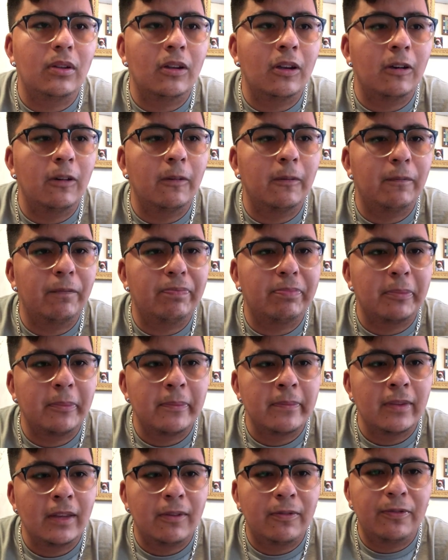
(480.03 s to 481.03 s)
know,
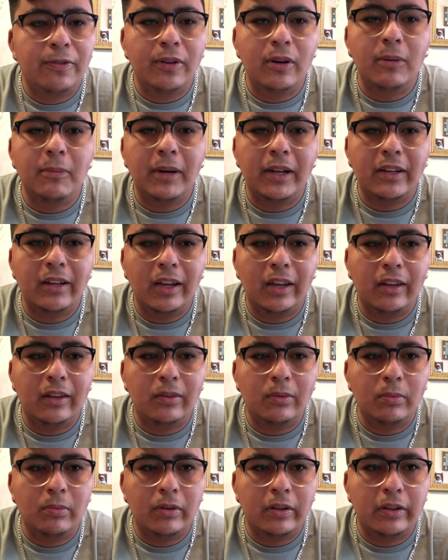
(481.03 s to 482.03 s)
fill my
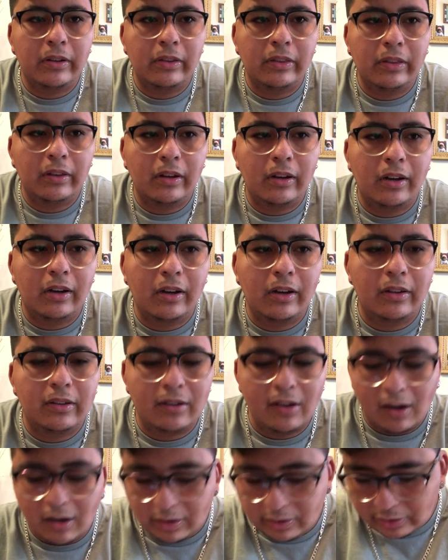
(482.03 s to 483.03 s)
days with uh,
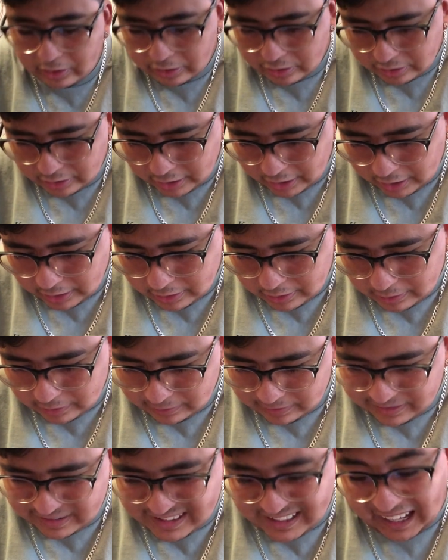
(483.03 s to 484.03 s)
knowledge, kind of,
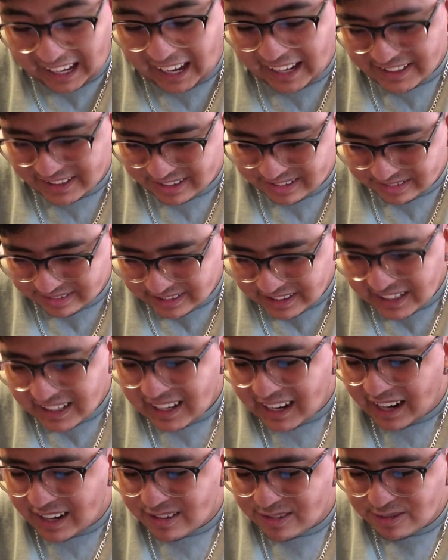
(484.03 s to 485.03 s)
kind of.
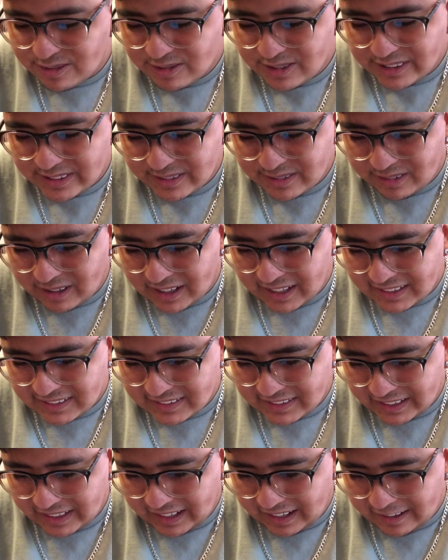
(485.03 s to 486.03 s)
And the reason why I
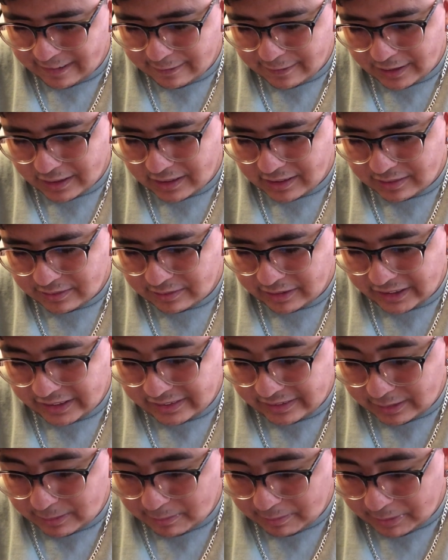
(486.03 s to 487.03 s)
say I have a
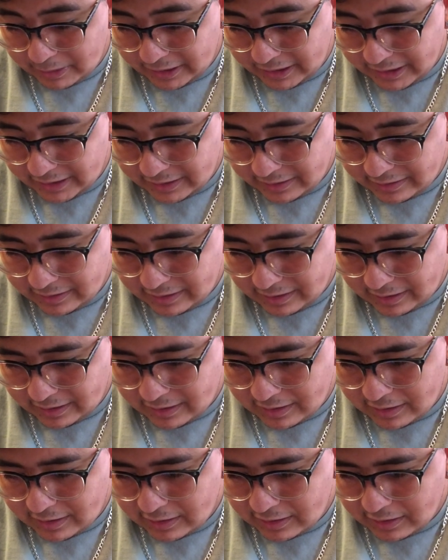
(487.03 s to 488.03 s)
Raisin Brand
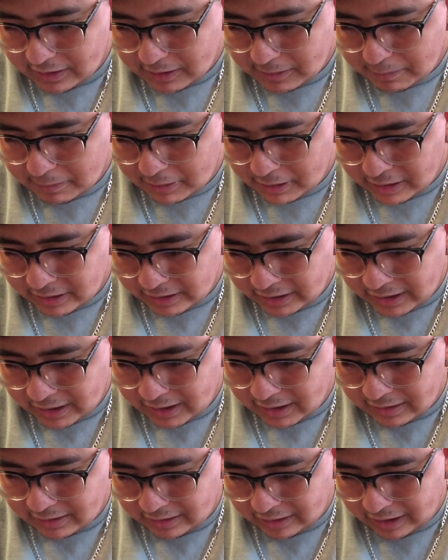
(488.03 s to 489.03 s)
uh,
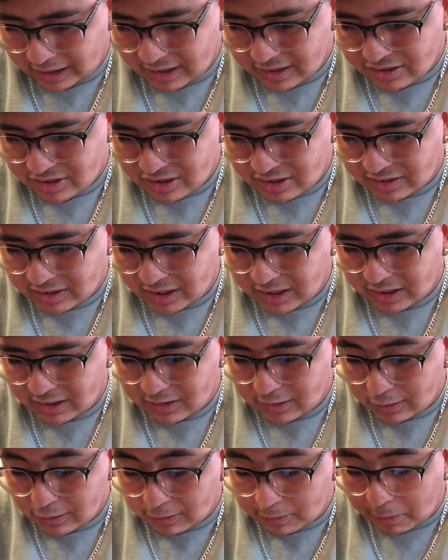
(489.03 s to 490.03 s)
podcast and Just King
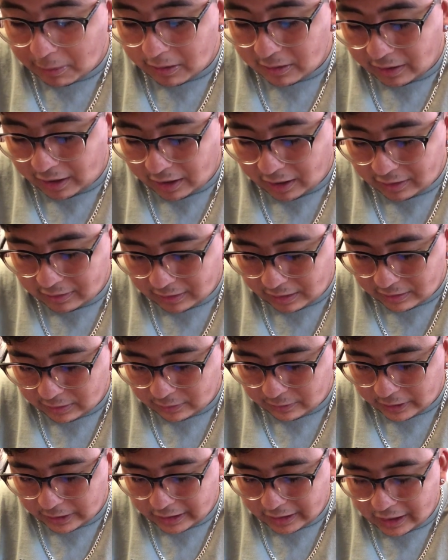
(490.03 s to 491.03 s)
News podcast as
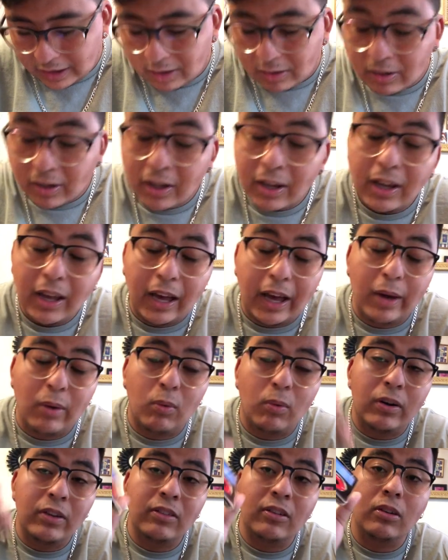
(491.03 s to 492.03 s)
of right now. I
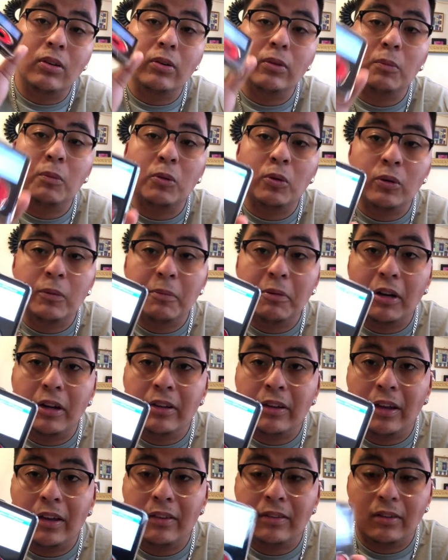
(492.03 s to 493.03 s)
want to load more
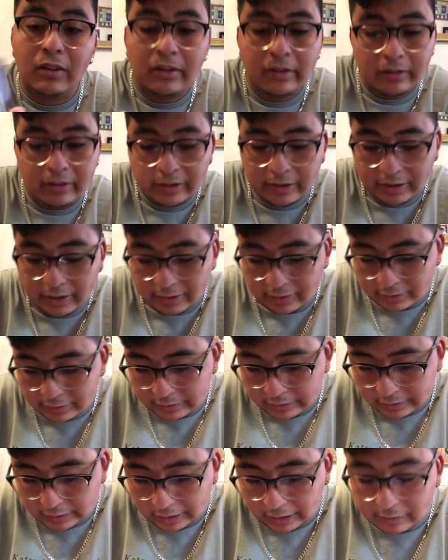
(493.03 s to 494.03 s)
podcasts onto
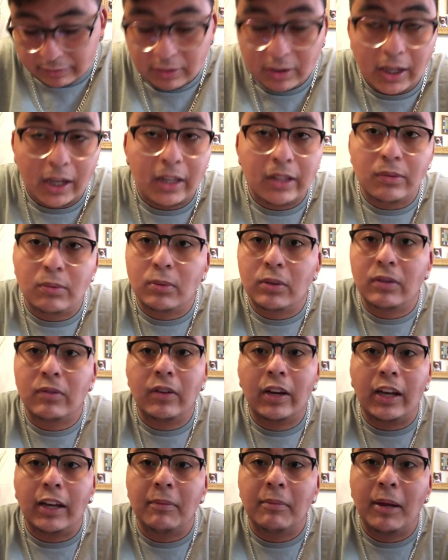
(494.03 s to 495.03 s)
this. If you guys want to
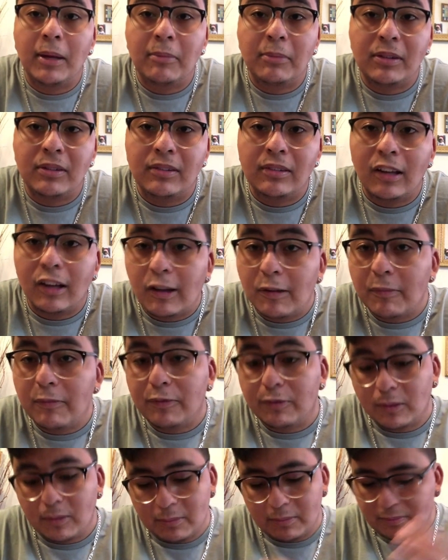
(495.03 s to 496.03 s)
recommend me some
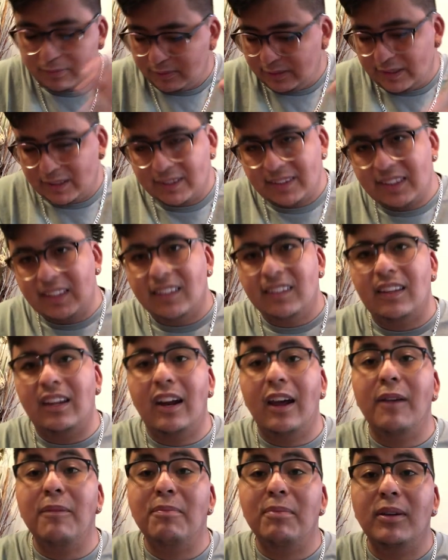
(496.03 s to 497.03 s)
from the things that
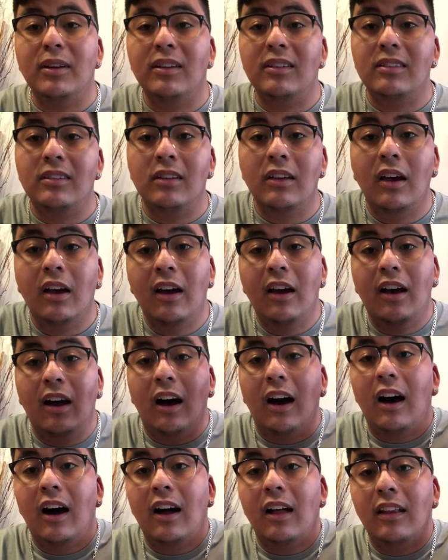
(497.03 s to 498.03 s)
I picked,
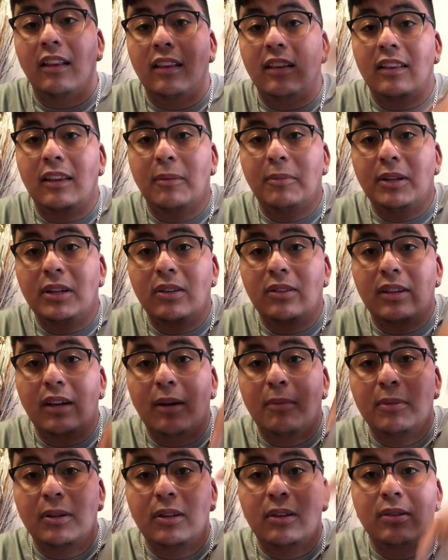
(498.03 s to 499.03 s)
uh, let me know
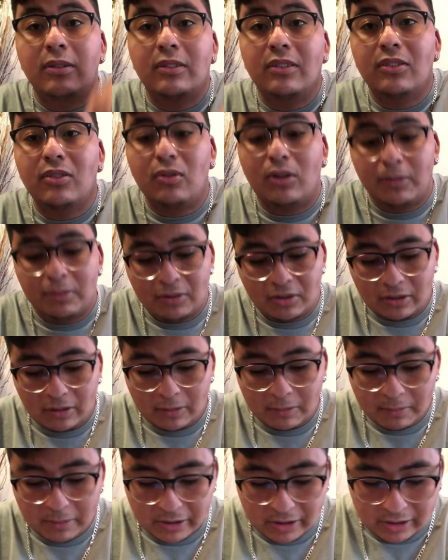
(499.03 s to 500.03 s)
down below in the
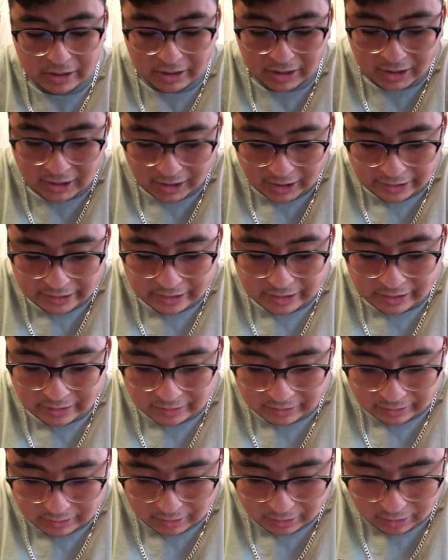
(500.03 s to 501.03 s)
description. But yeah,
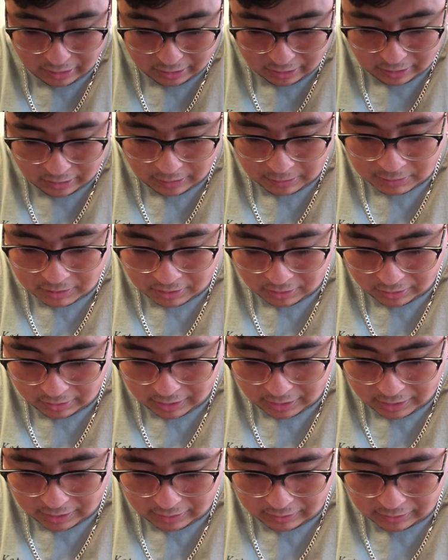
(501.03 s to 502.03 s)
this let me show you
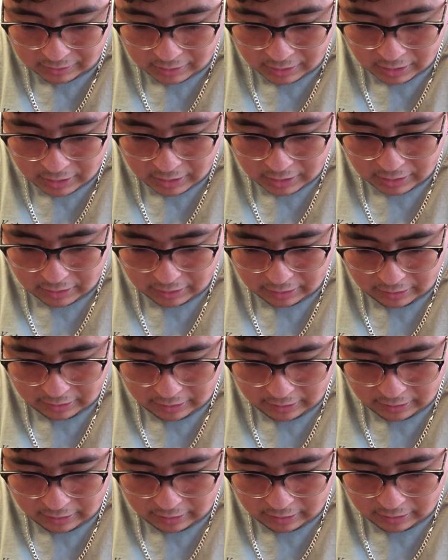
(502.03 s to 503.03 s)
guys
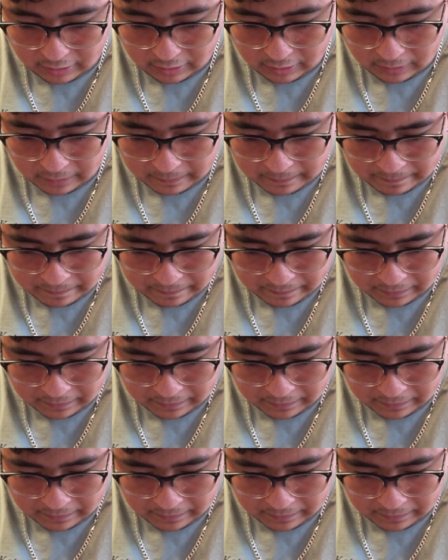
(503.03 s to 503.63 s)
the um,